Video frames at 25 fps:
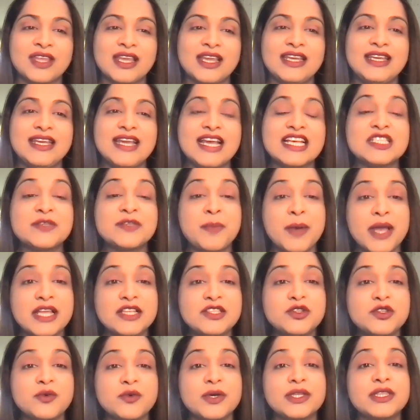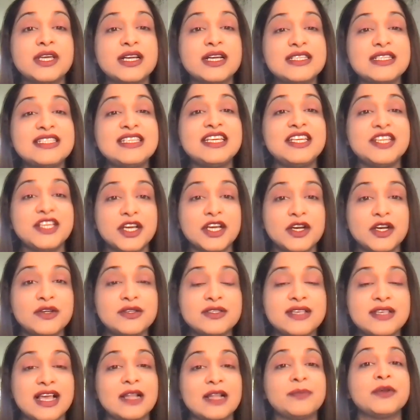He has spent over 30
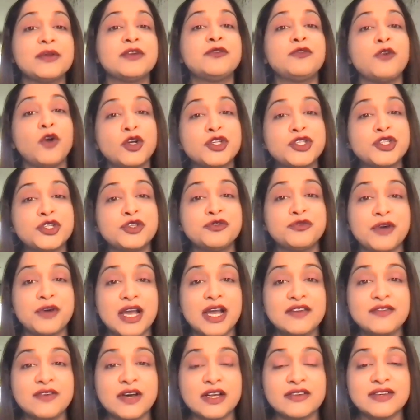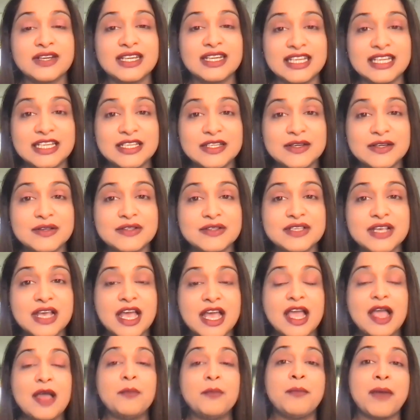years helping Fortune 500 leaders
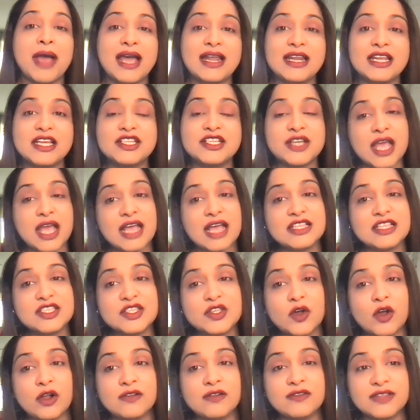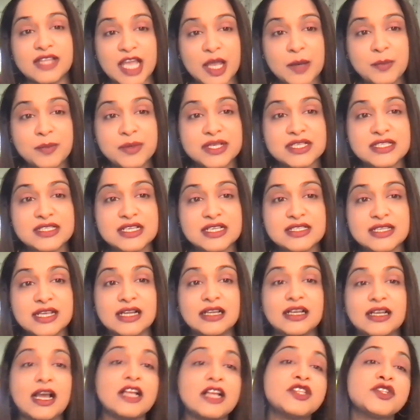manage and solve their business
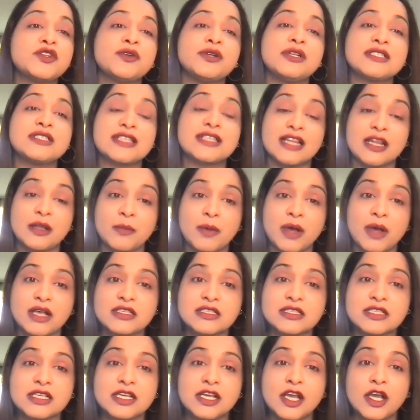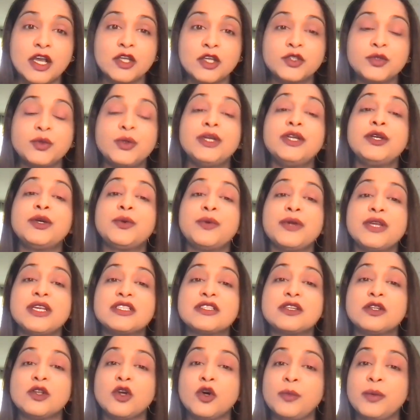and cultural dilemmas to
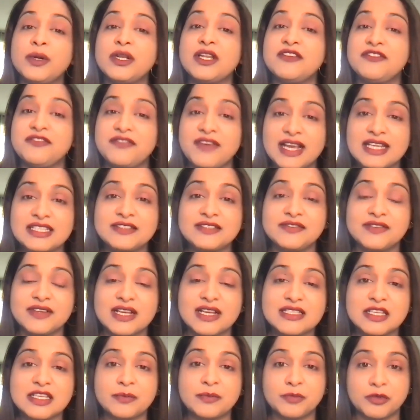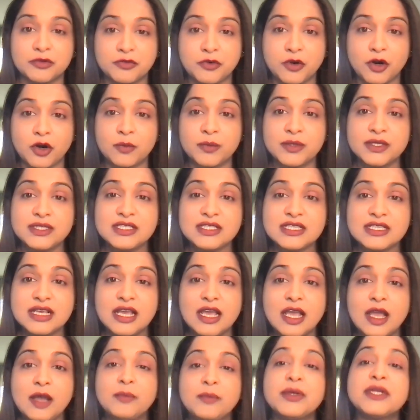increase global effectiveness and performance,
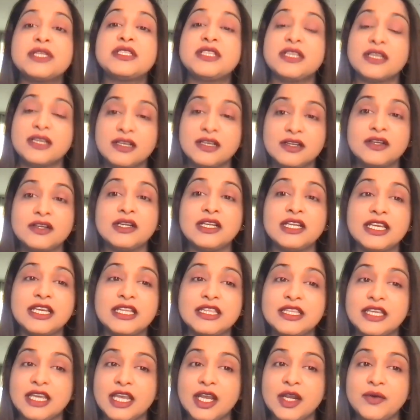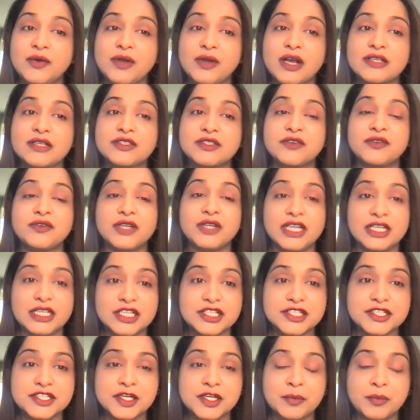particularly in the areas of
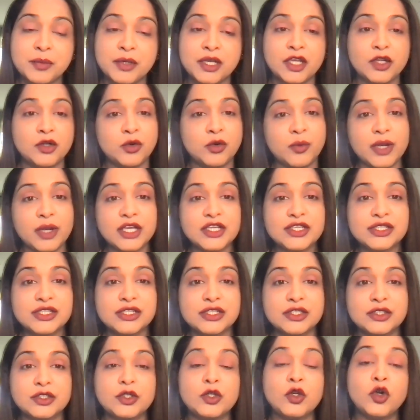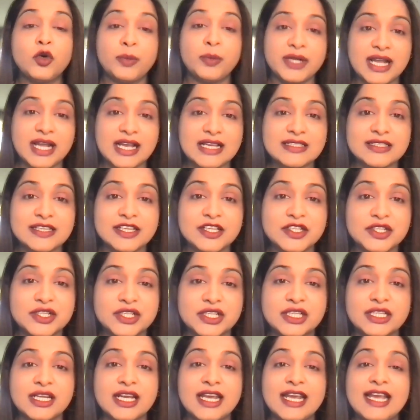leadership, innovation,
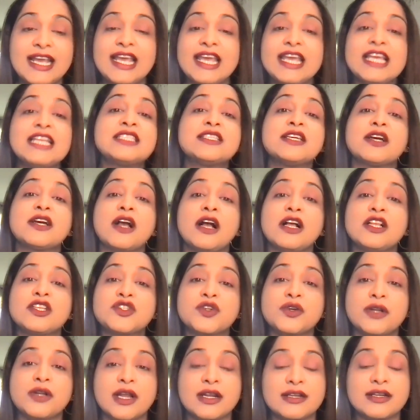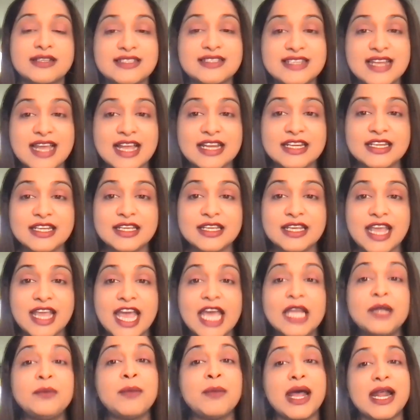globalization, intercultural understanding,
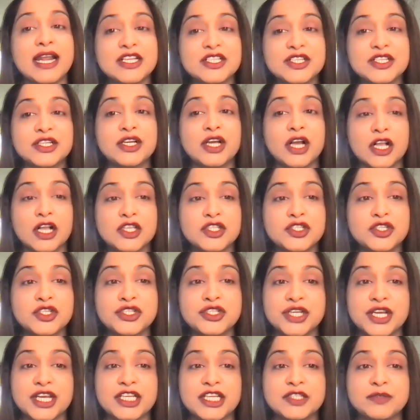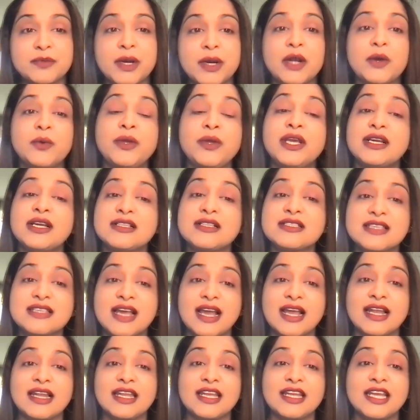and managing culture change by
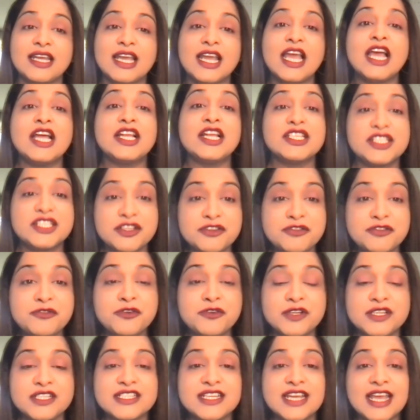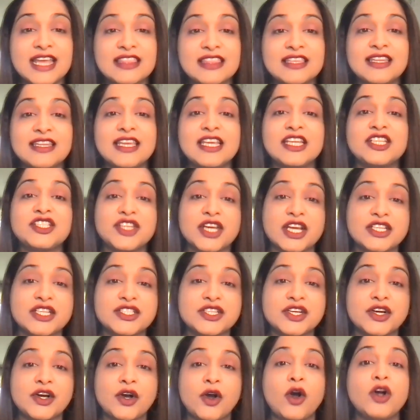reconciling different ethnic,
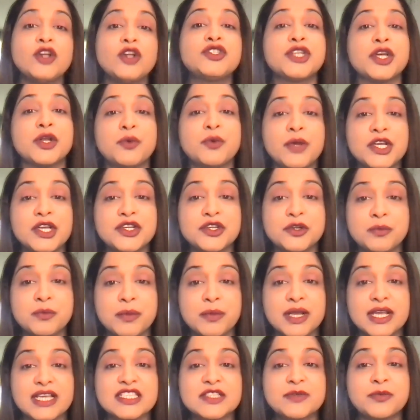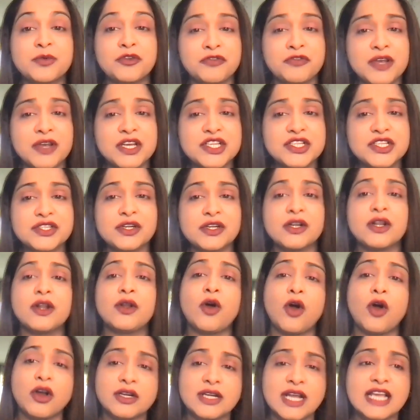gender, or generation-based professional,
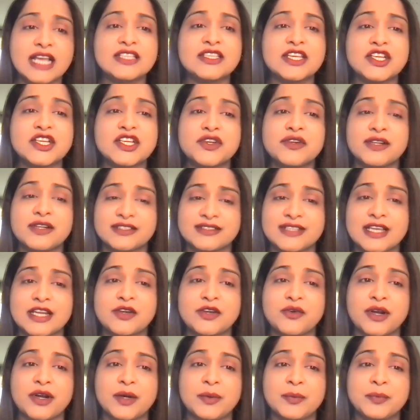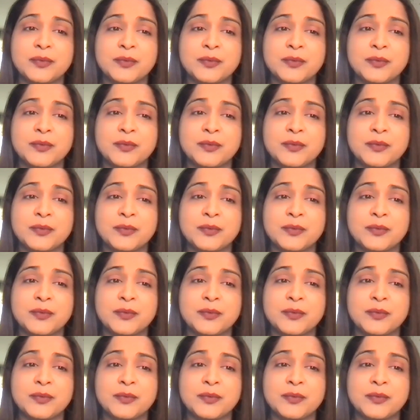organizational, etc.